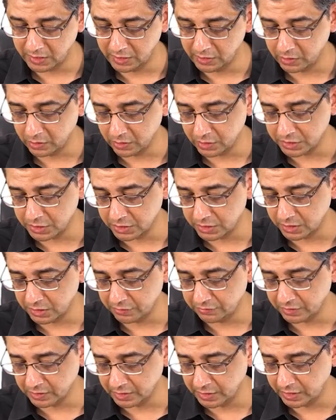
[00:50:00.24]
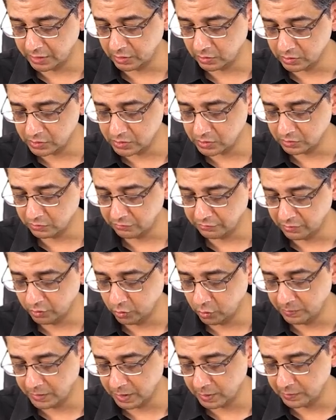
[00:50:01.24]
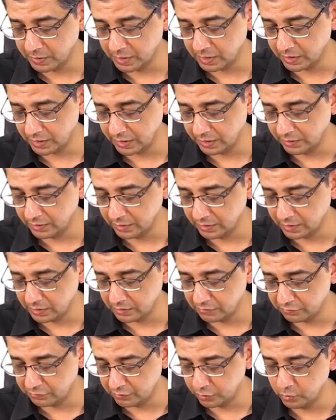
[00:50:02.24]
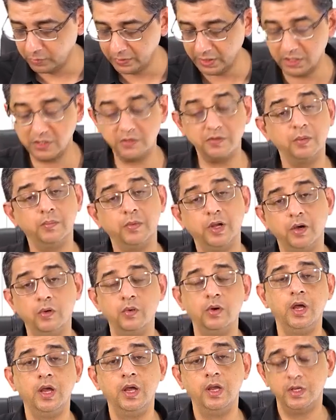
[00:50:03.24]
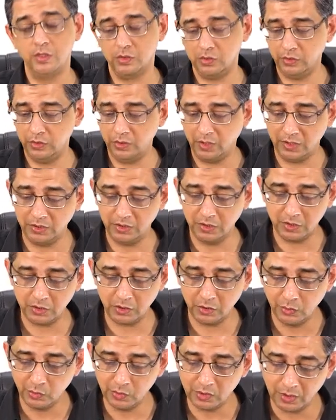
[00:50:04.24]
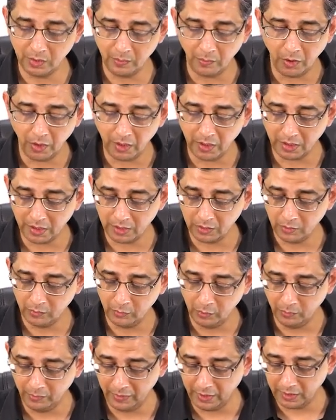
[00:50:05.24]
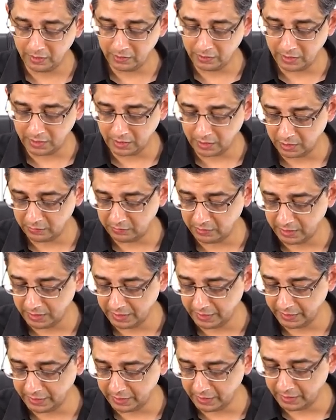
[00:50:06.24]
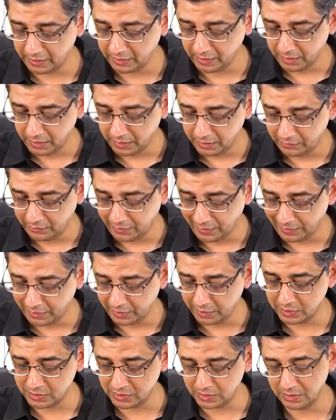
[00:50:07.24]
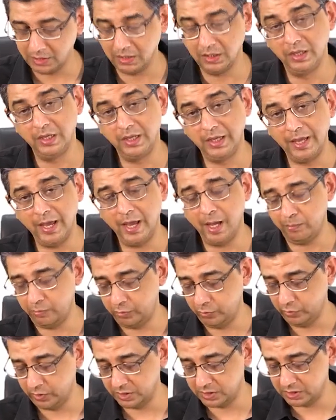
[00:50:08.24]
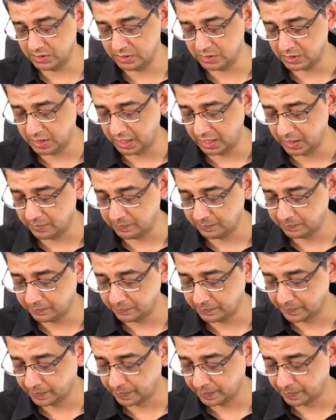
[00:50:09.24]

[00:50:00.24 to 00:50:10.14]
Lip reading: I'll draw a shunt for that also, flow murmur, in a few minutes from now. So you can just use a mnemonic at the moment that I've highlighted, that is gap versus cam.